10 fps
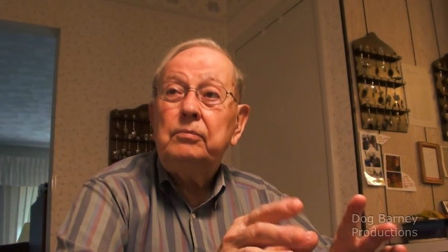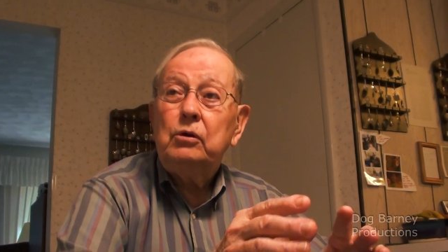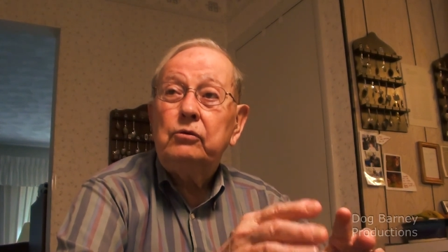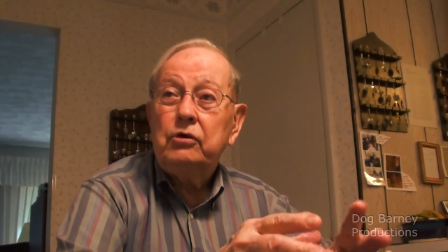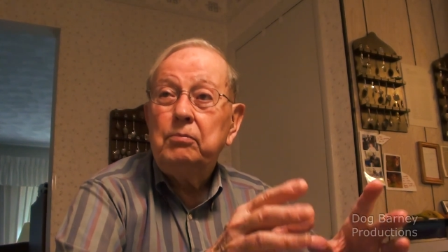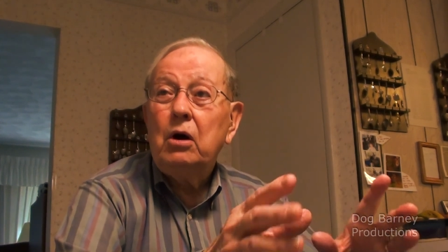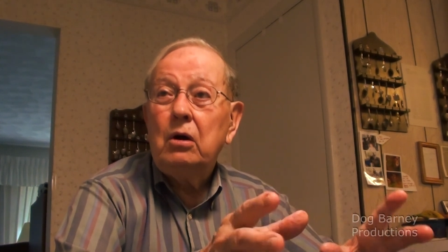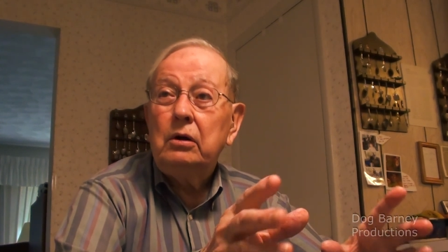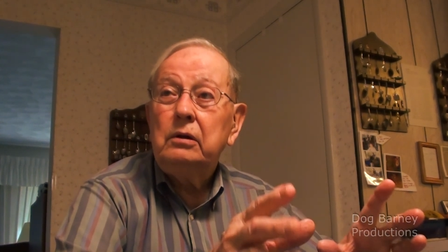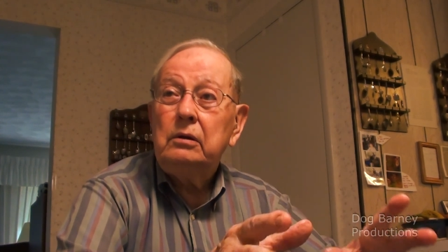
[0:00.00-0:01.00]
There was a
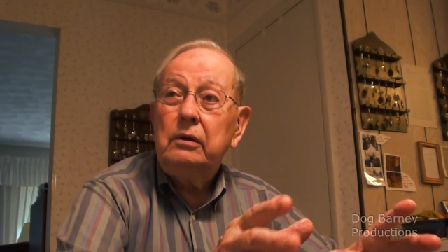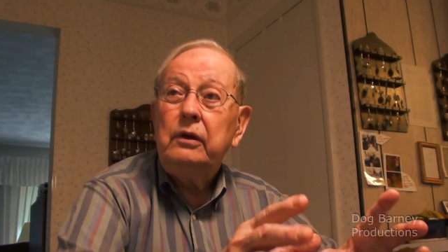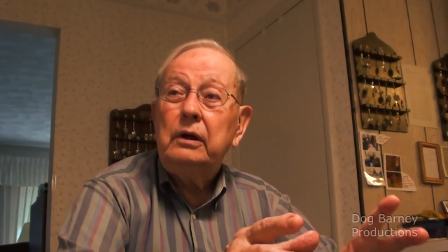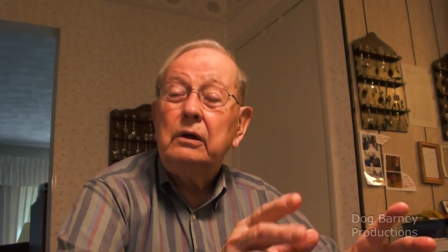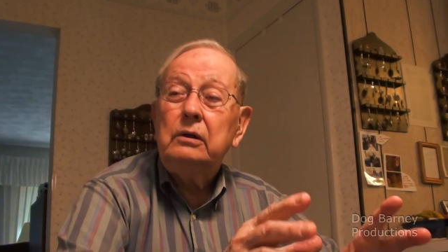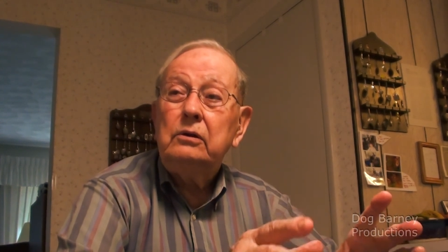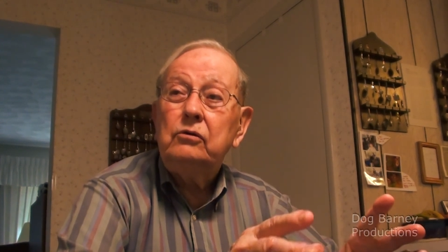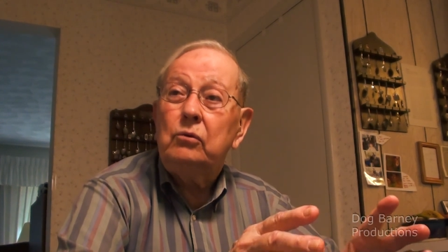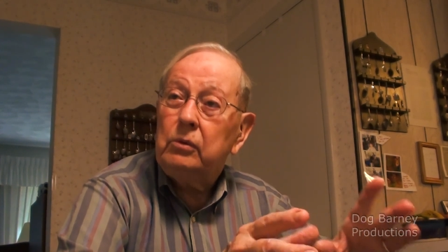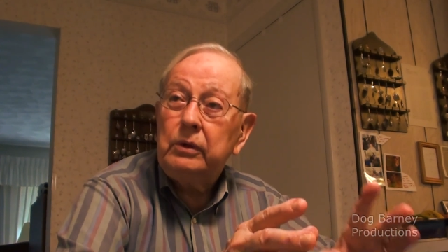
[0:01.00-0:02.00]
barn there, and so
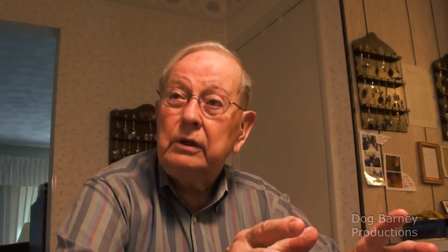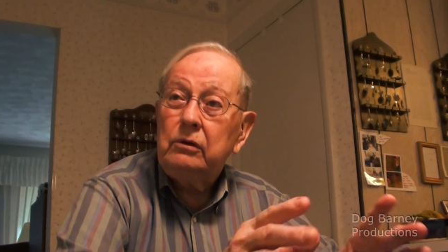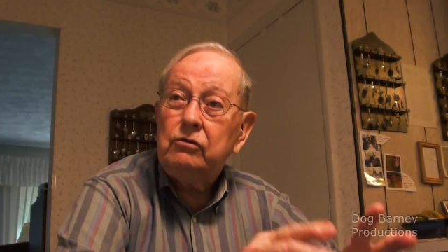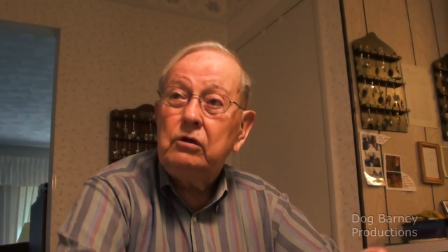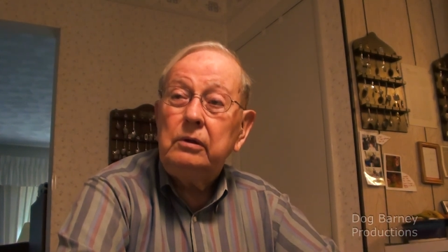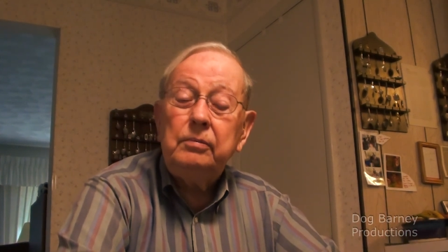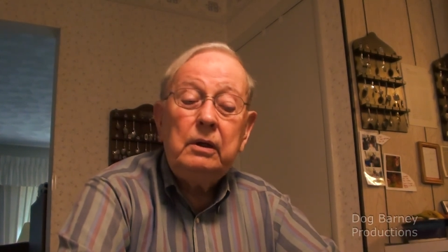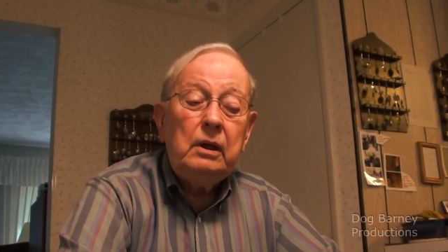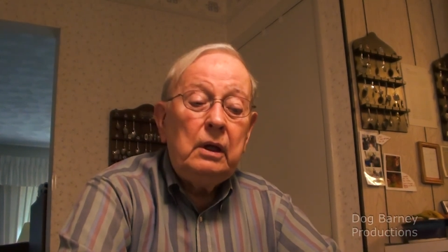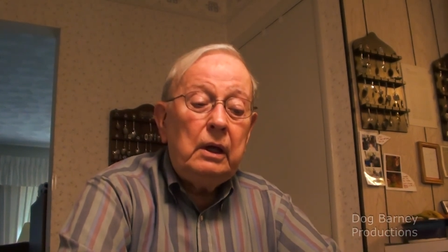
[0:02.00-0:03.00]
we went in to sleep.
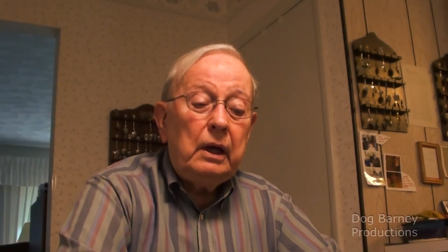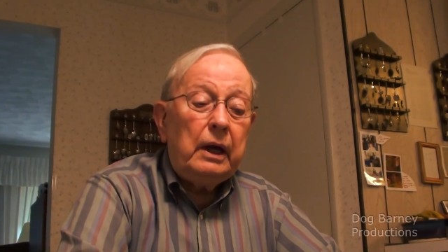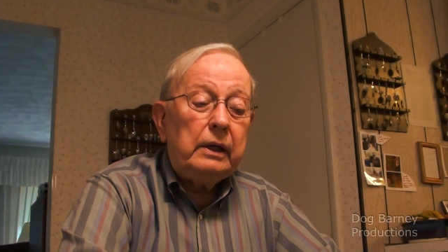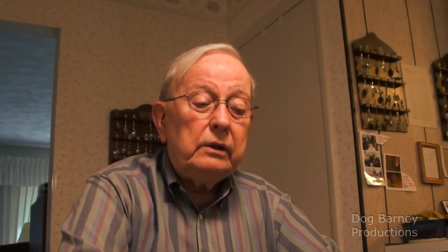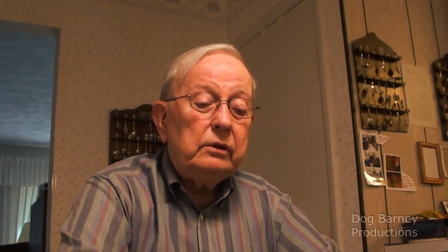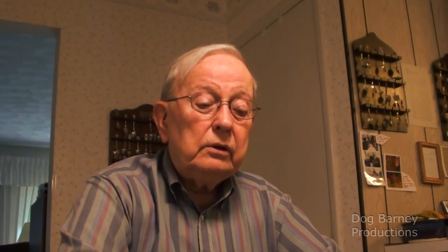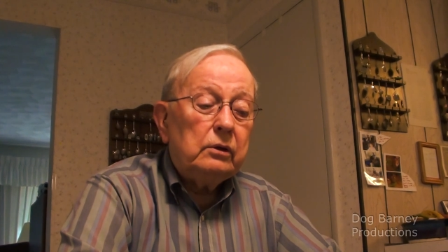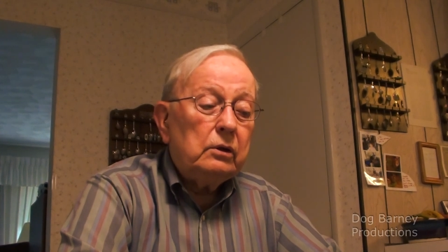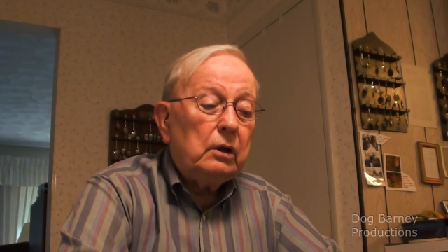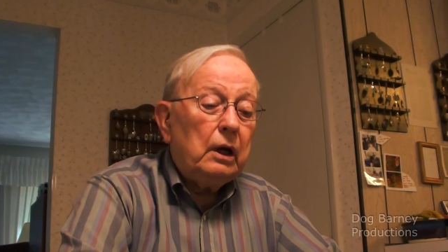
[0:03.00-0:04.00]
And
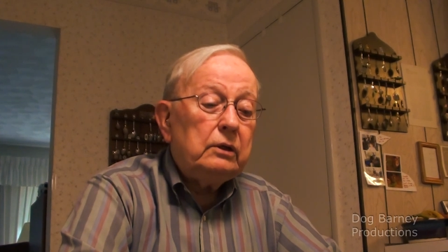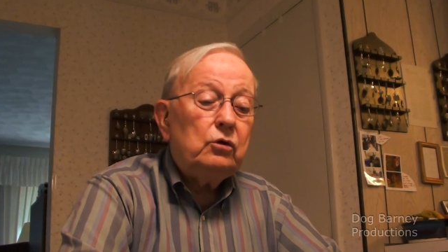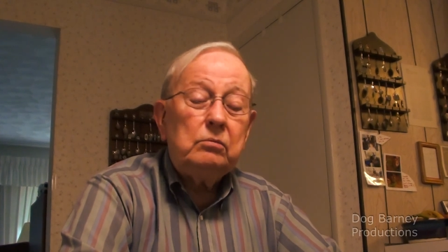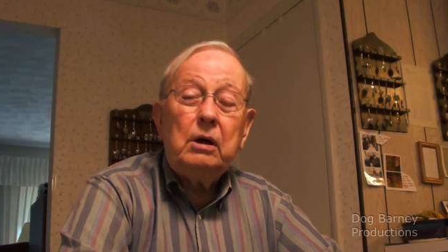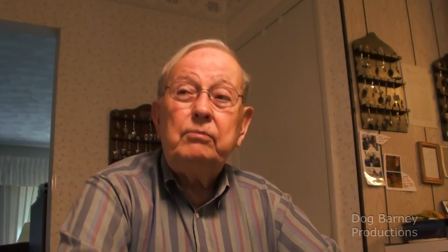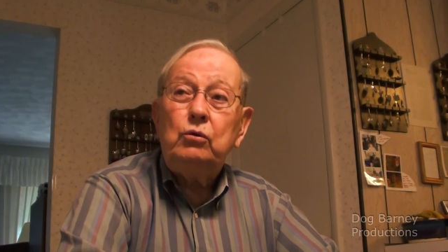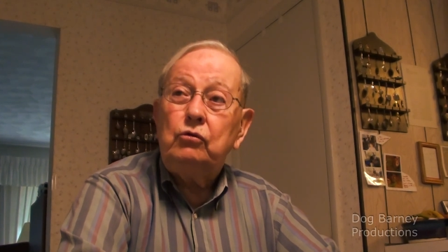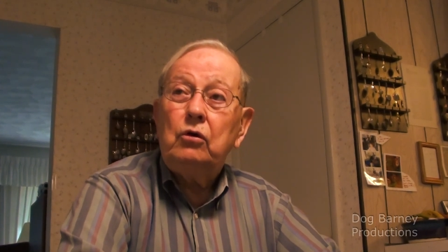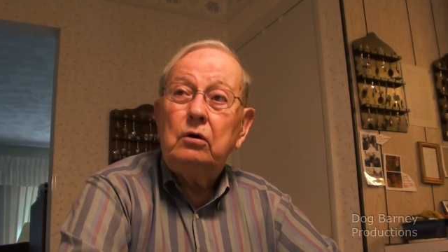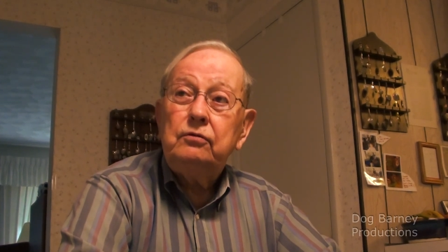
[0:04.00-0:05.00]
I took my boots
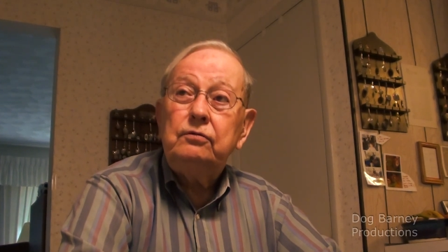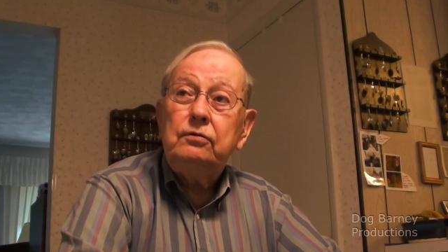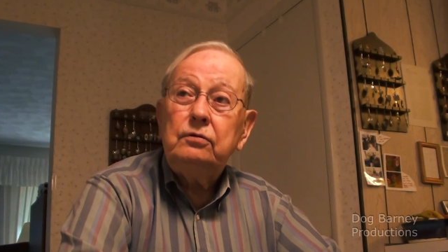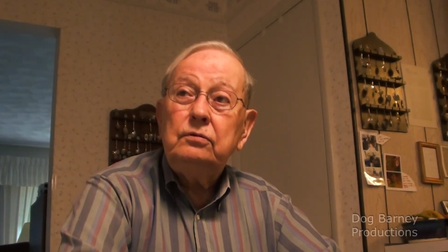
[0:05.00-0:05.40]
off.